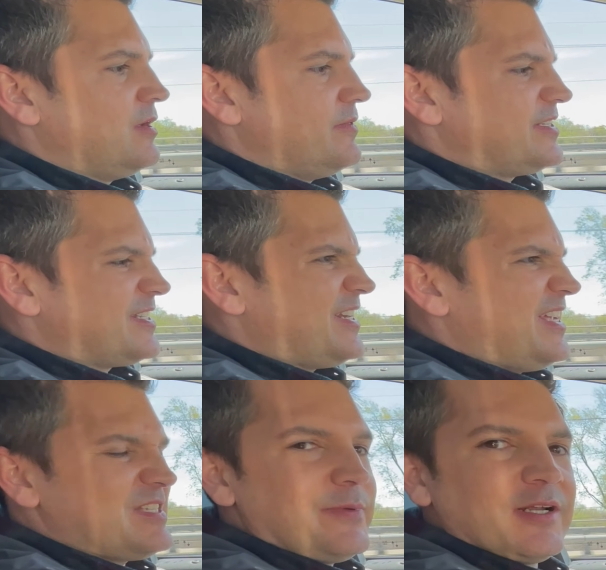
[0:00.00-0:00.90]
This has an
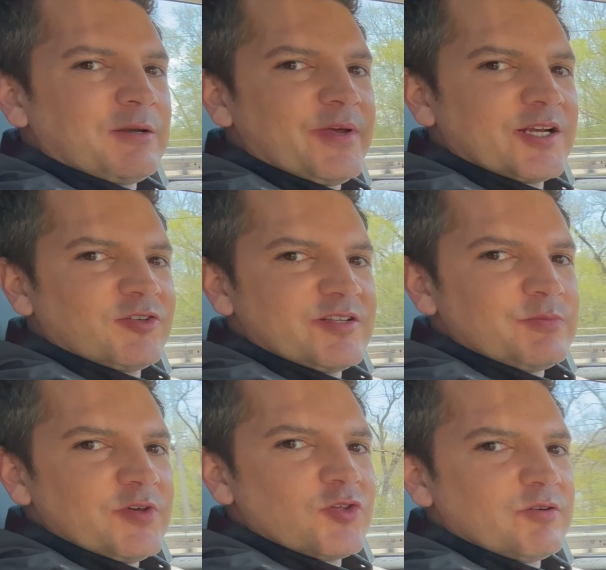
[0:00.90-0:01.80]
8-speed automatic
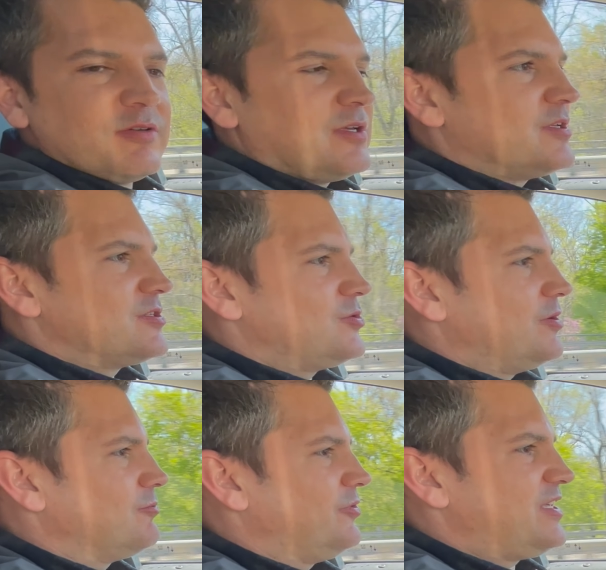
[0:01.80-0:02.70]
transmission, so
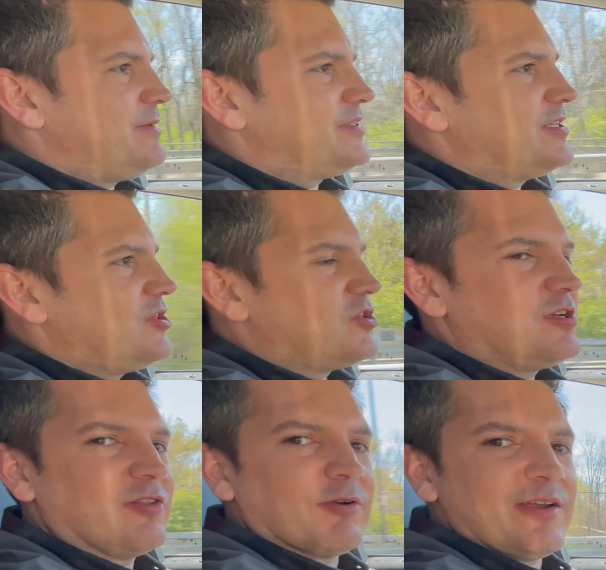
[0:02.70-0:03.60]
it really keeps the engine
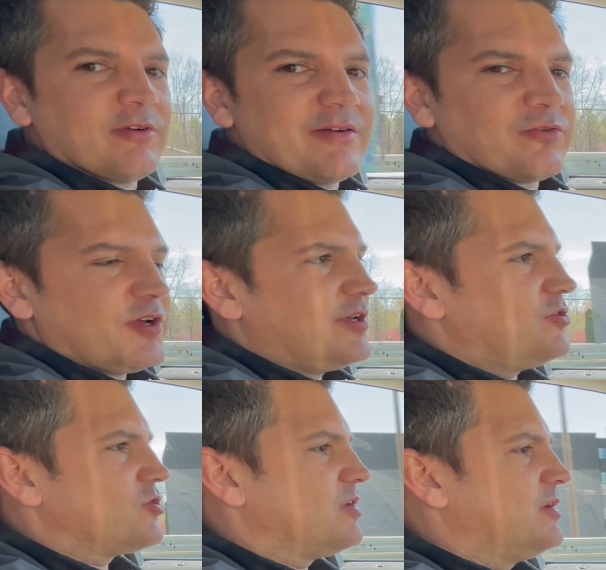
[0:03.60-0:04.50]
in the right rev
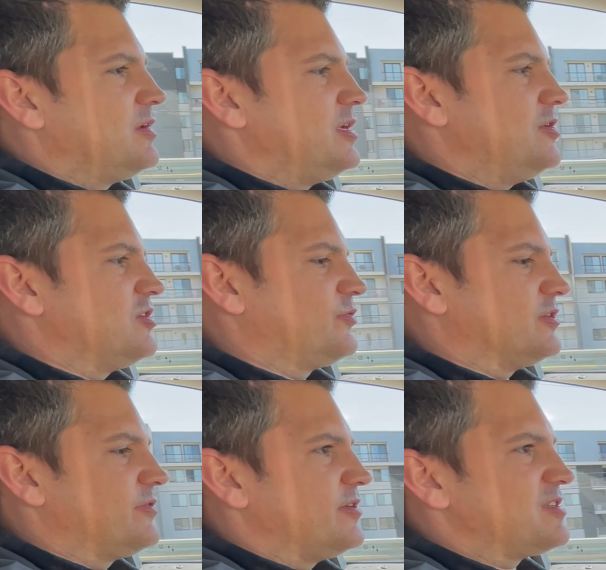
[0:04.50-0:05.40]
range, and it just
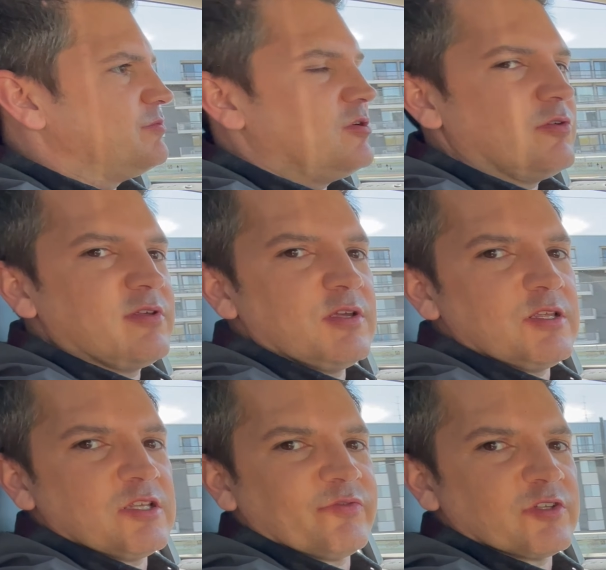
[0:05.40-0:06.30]
feels very smooth
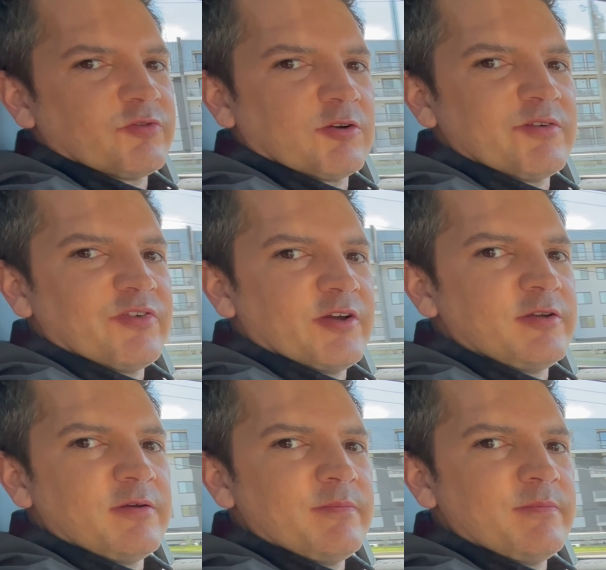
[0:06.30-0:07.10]
and just feels very refined.